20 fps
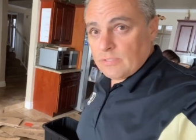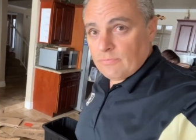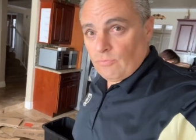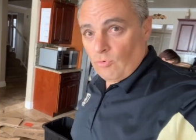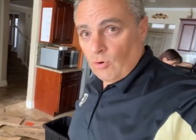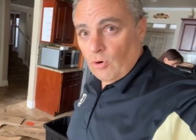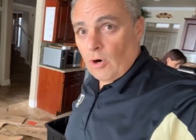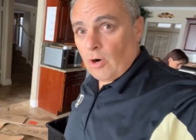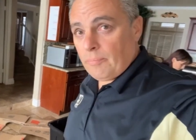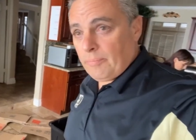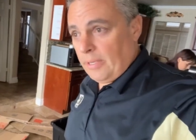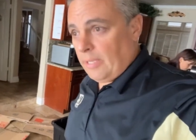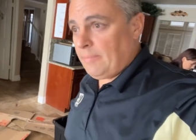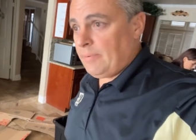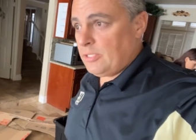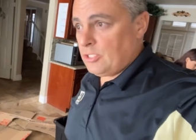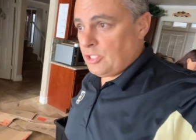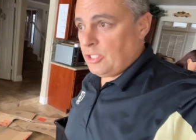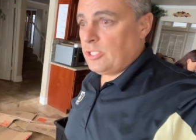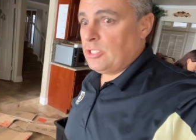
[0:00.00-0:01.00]
for our
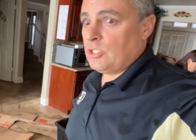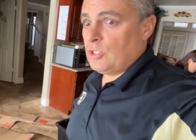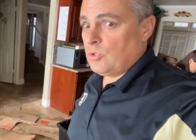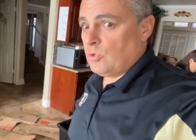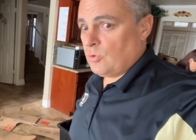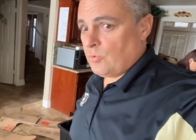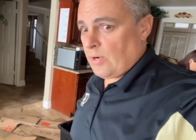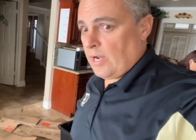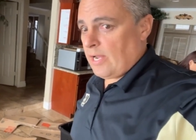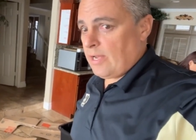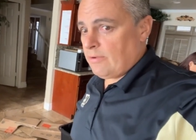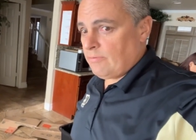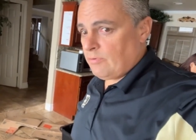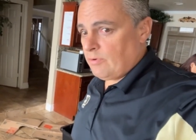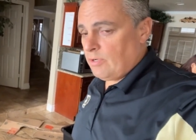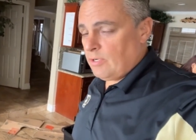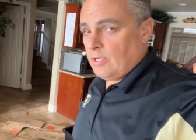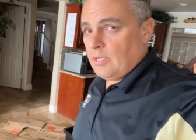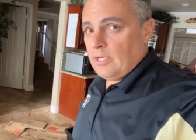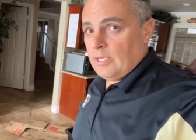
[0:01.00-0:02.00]
baby chicks to arrive.
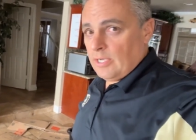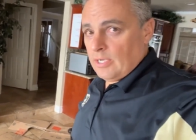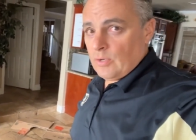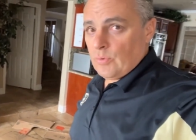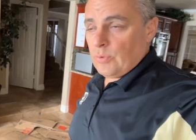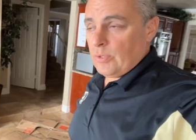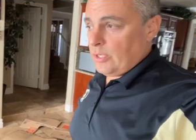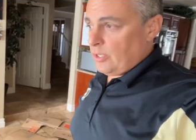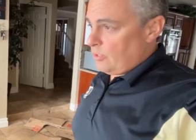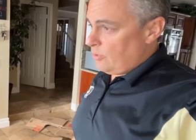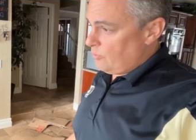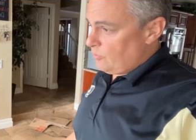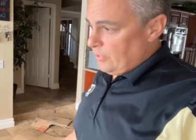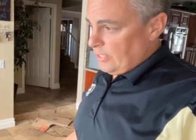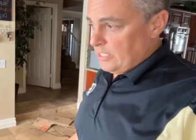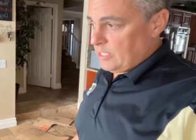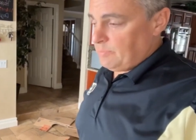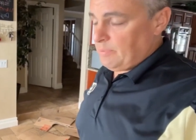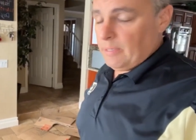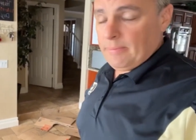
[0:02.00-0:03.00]
We're gonna
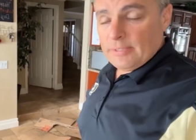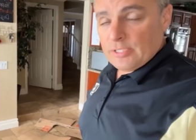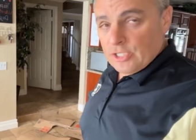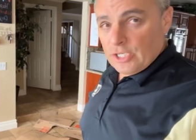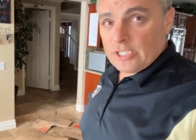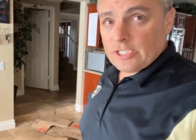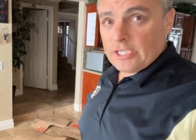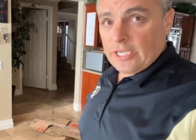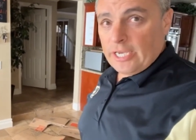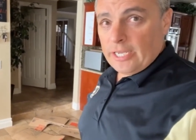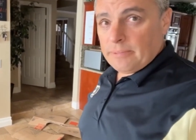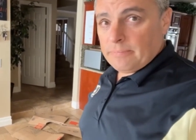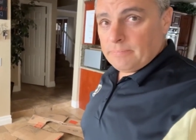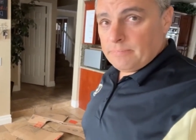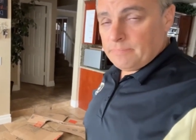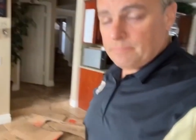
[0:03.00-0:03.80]
raise baby chicks again.